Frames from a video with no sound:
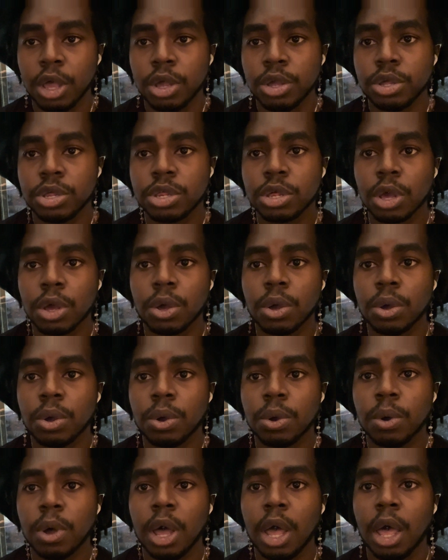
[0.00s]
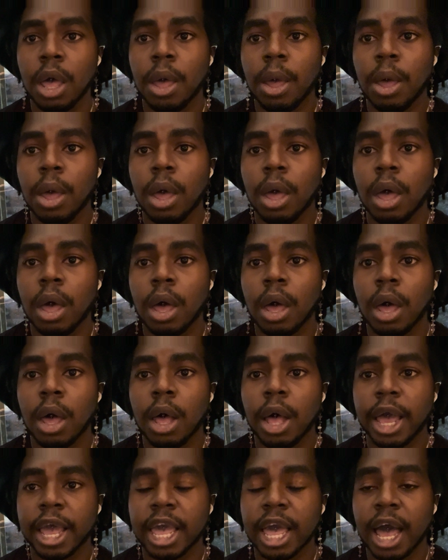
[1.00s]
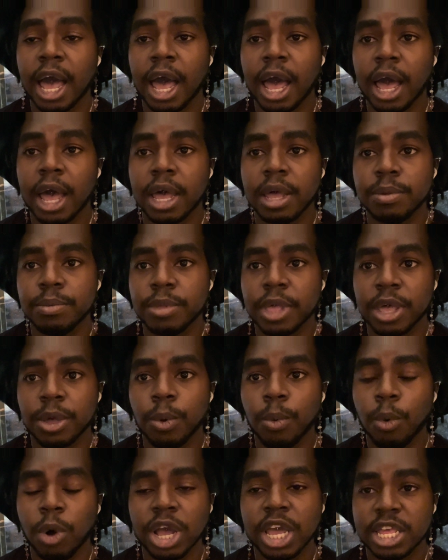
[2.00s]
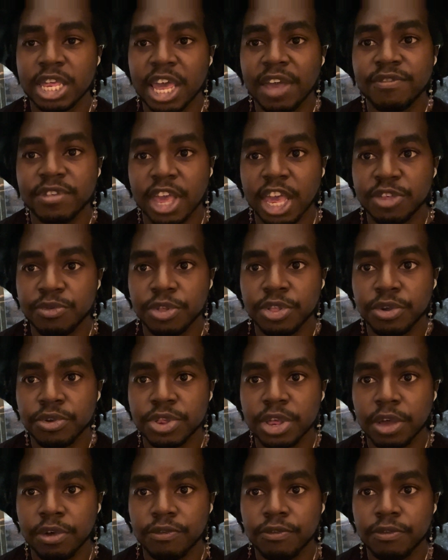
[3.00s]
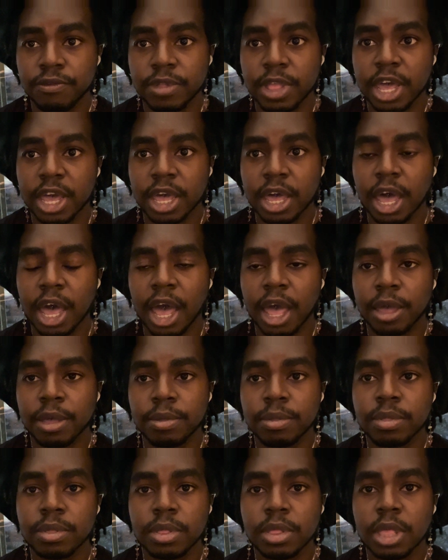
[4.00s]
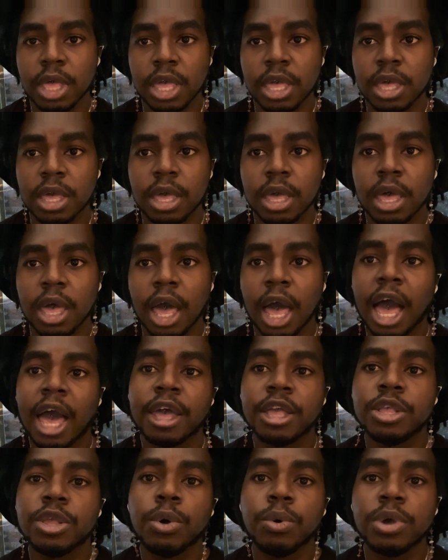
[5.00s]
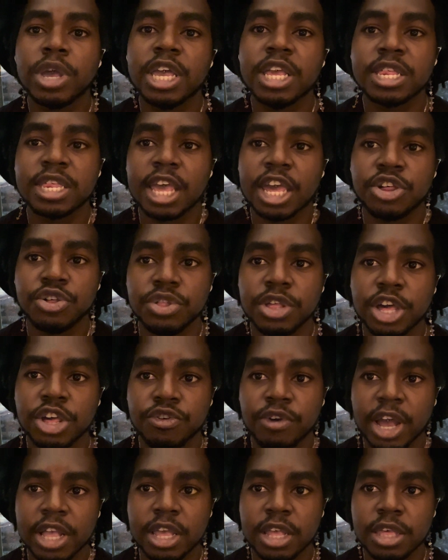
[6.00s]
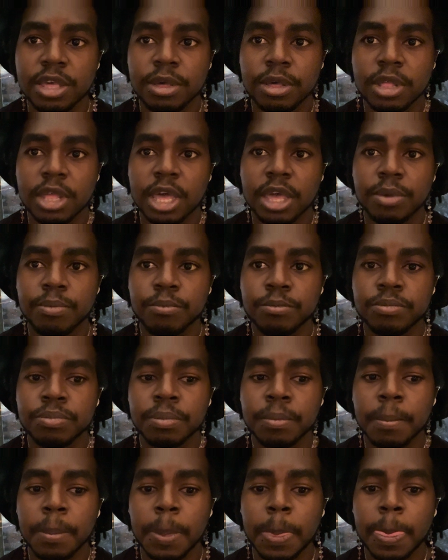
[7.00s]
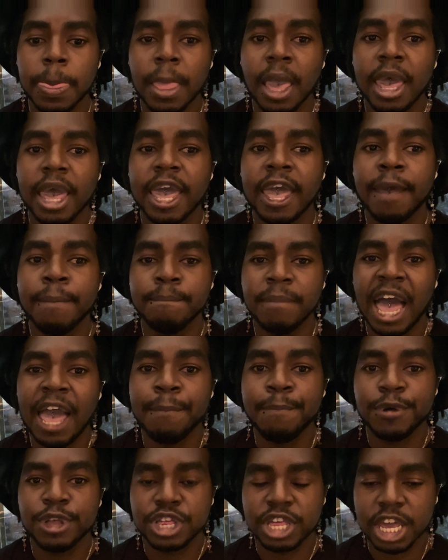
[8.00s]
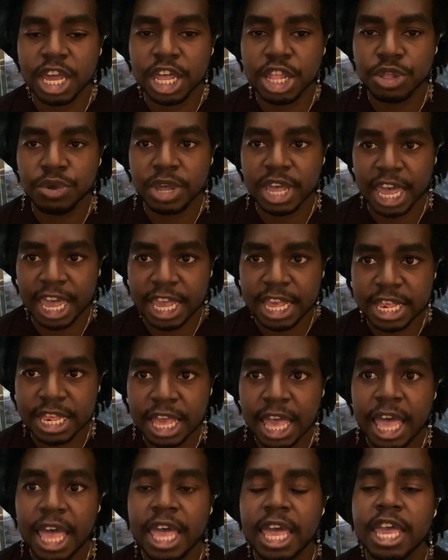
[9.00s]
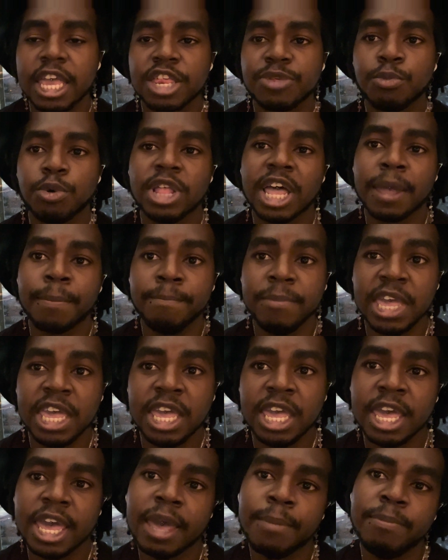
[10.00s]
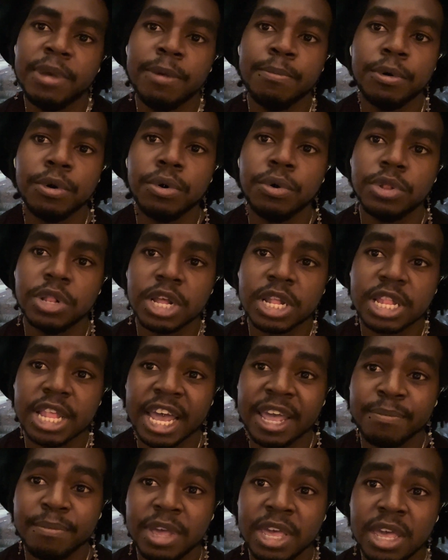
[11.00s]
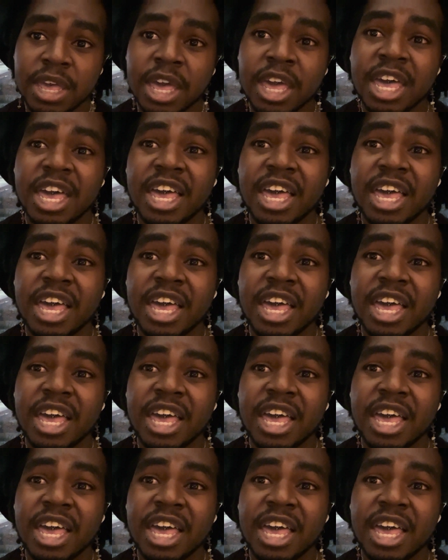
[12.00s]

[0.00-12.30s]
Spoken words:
So, like wanting to have sex with yourself. Like, I don't get sexually attracted to, like, in my particular case, it's more like me and people who look like me.